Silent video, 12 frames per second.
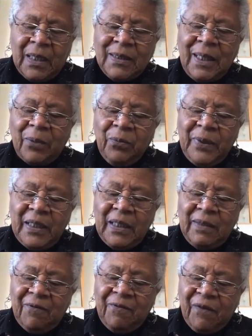that
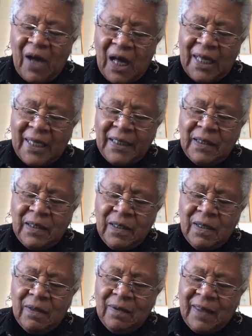we find
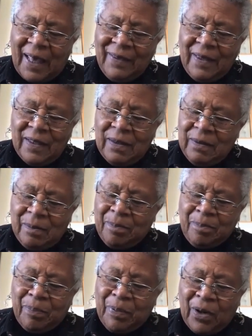that
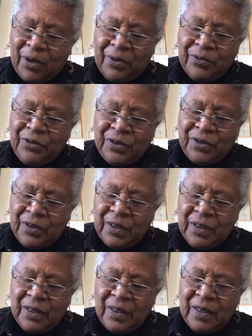part
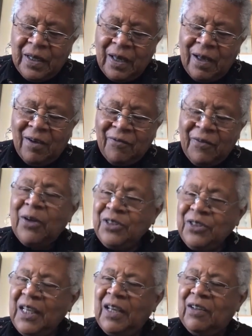of
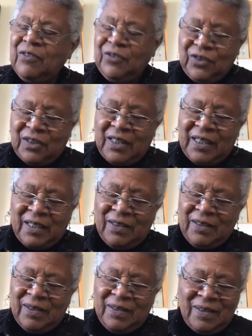ourselves that
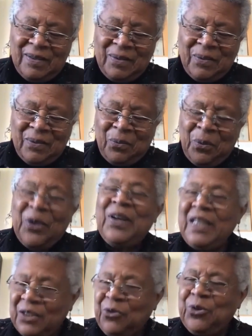we're
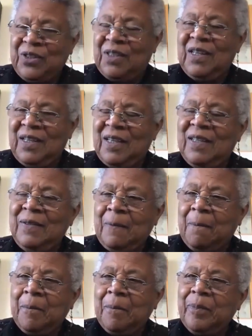interested in
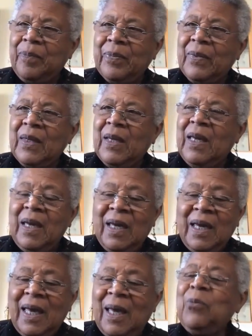
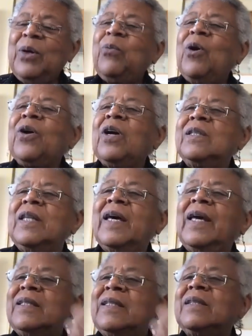and we work on
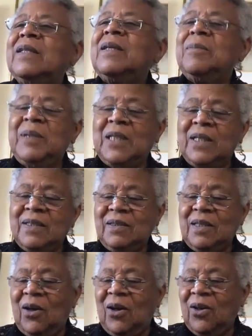that
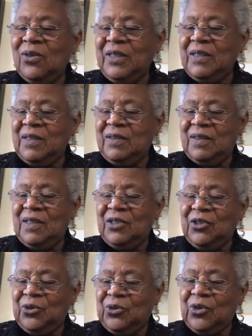because all these
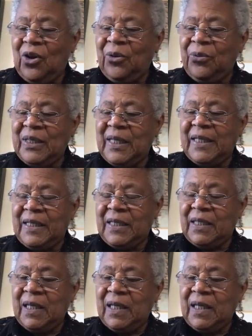issues are related.